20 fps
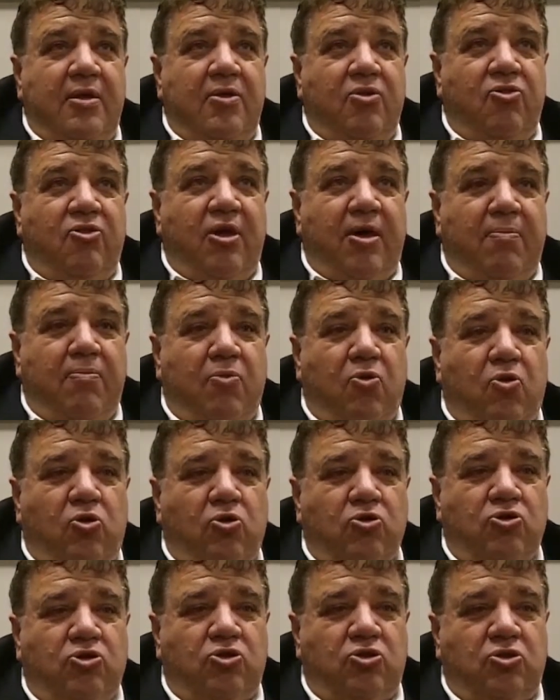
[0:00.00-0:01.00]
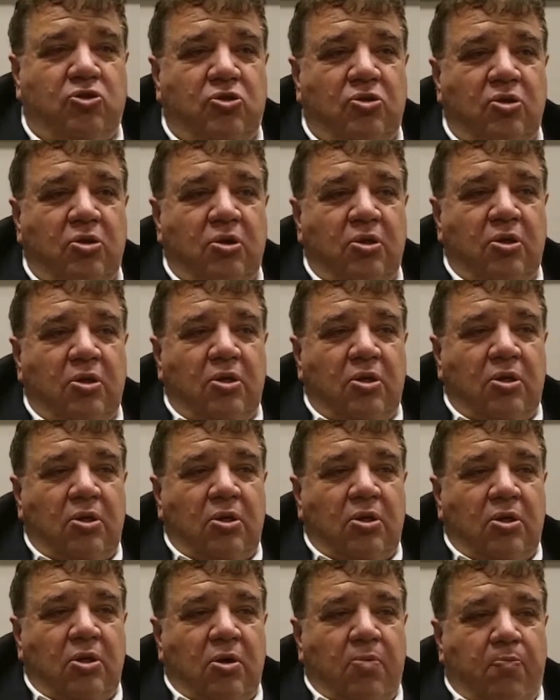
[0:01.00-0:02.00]
the most
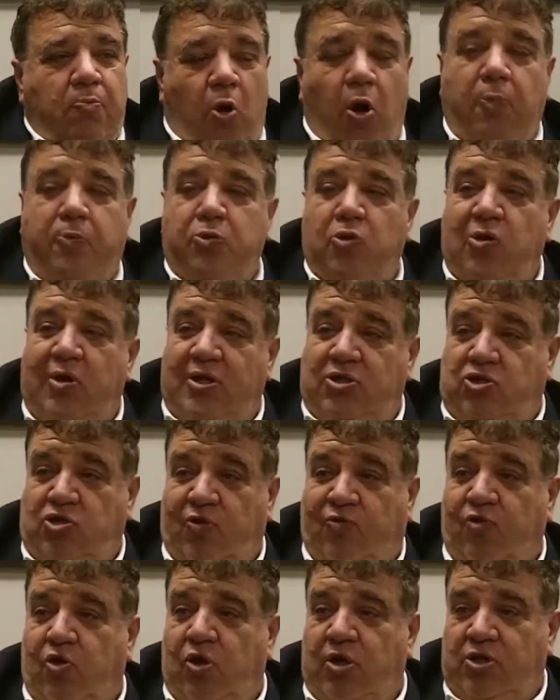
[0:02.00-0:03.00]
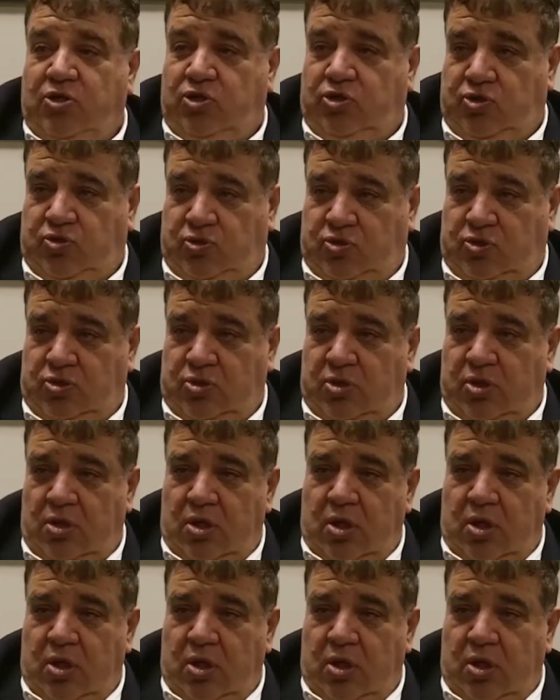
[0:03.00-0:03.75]
populist of all issues.